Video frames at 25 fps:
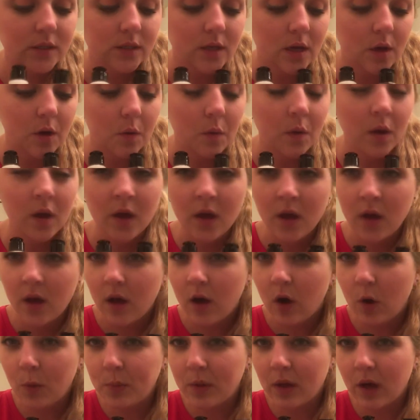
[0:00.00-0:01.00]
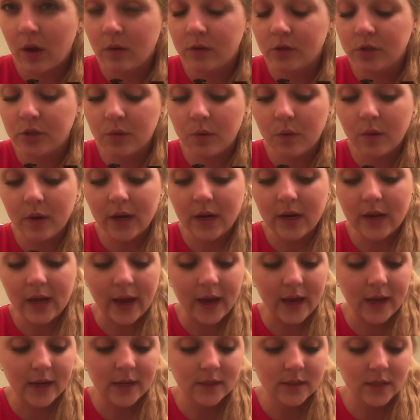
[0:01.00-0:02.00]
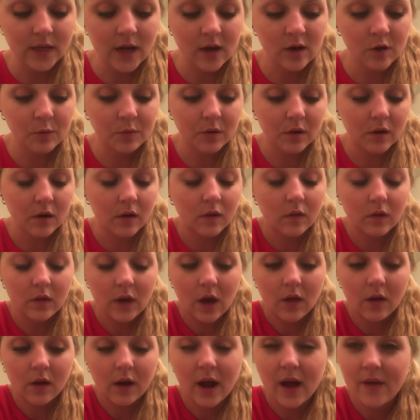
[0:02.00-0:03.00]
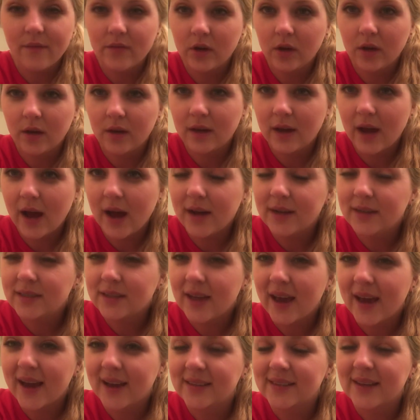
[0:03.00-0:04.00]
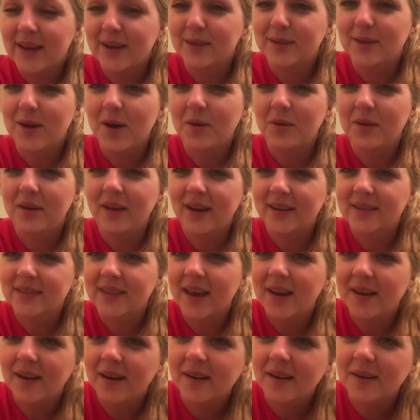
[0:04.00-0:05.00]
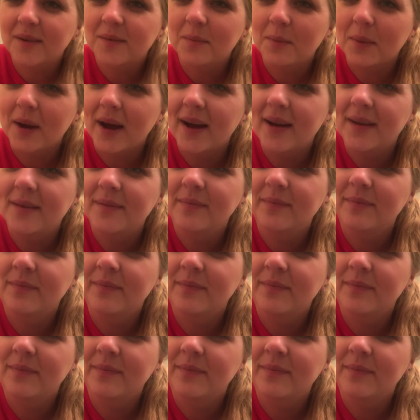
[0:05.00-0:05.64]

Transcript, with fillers: So hope y'all enjoyed and I hope y'all are having a good night and I'll talk to you guys later. Bye.